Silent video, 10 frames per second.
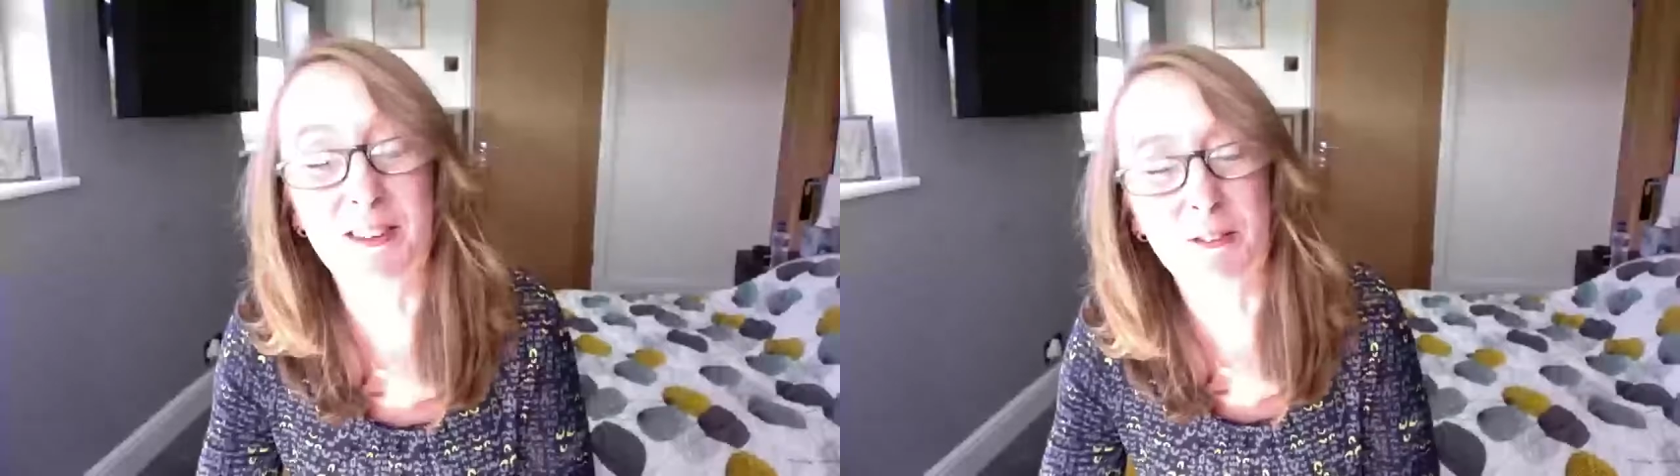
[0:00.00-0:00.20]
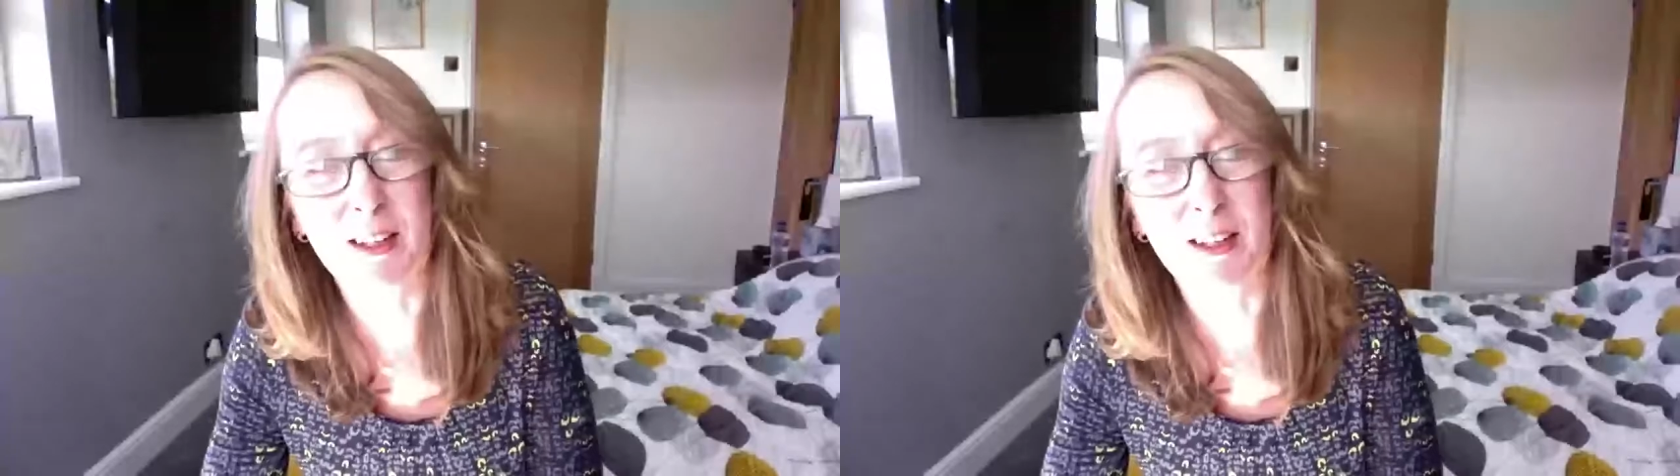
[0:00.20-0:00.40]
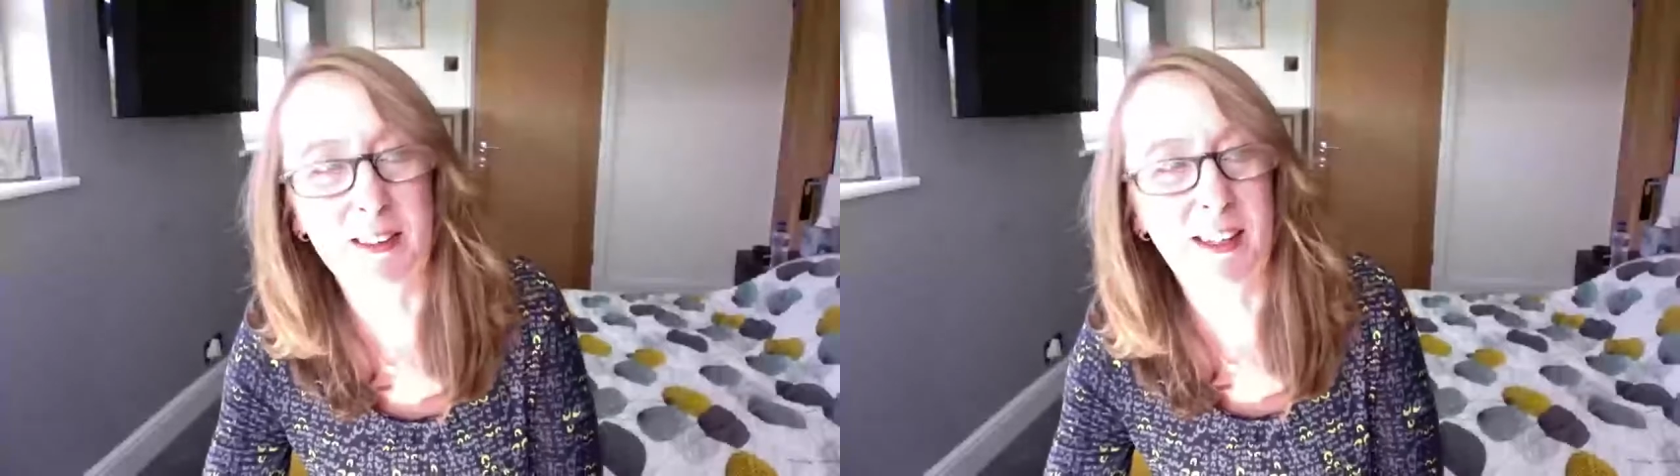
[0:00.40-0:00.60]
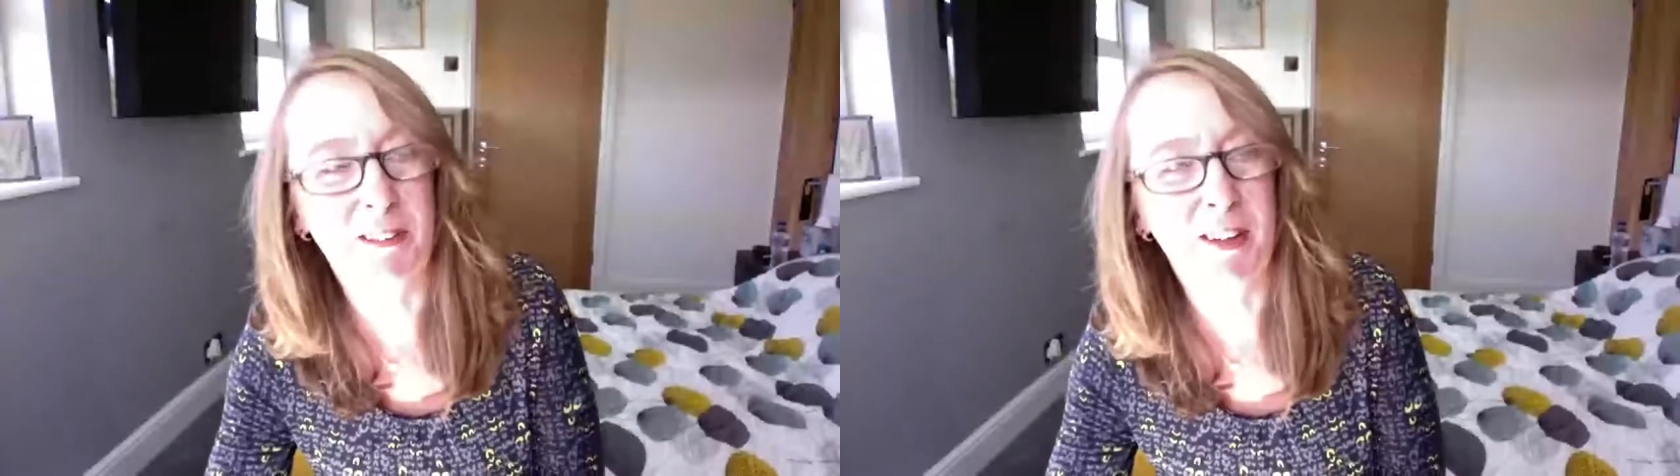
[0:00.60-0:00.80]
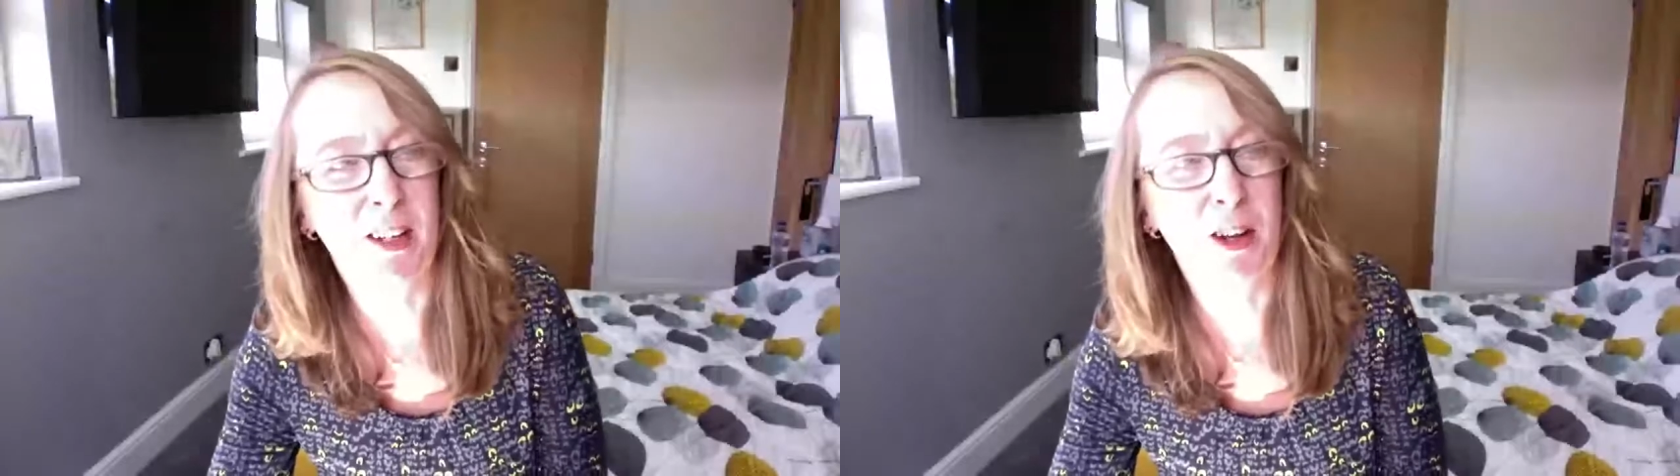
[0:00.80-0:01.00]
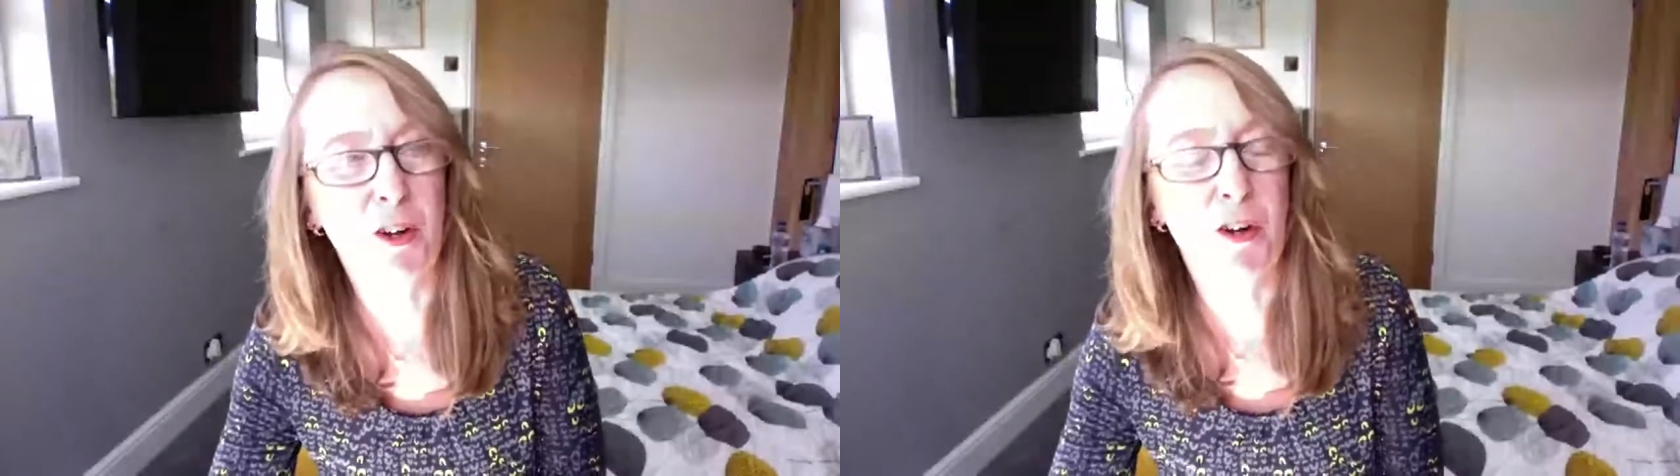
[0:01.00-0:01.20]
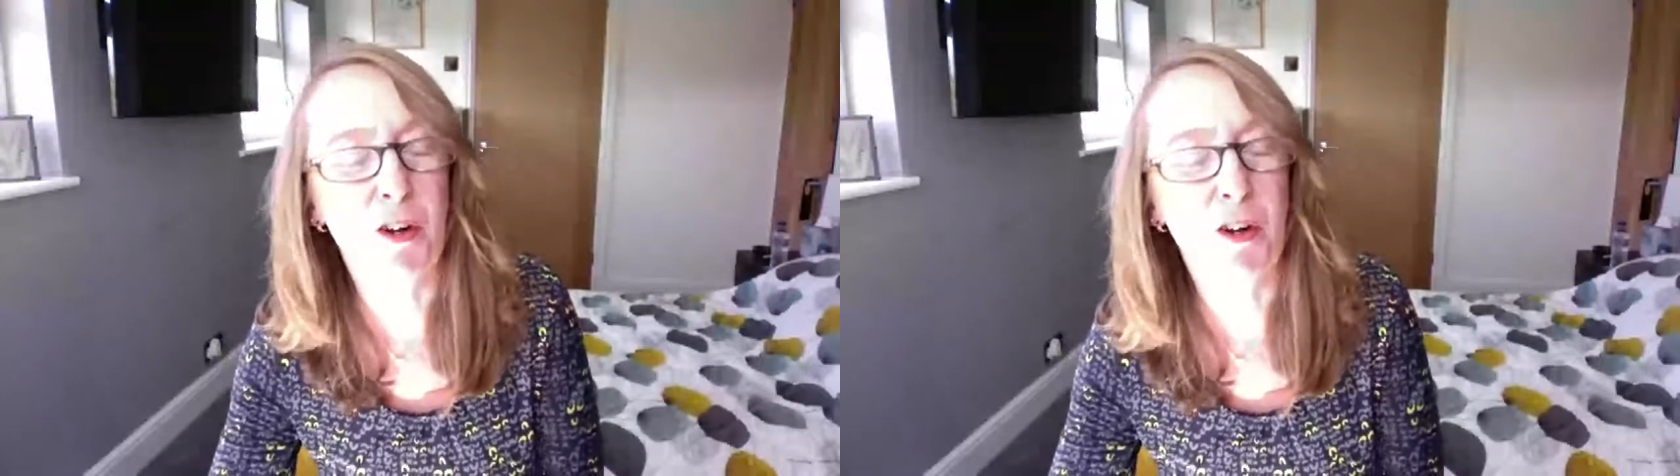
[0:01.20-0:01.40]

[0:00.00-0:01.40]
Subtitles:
that there are a lot of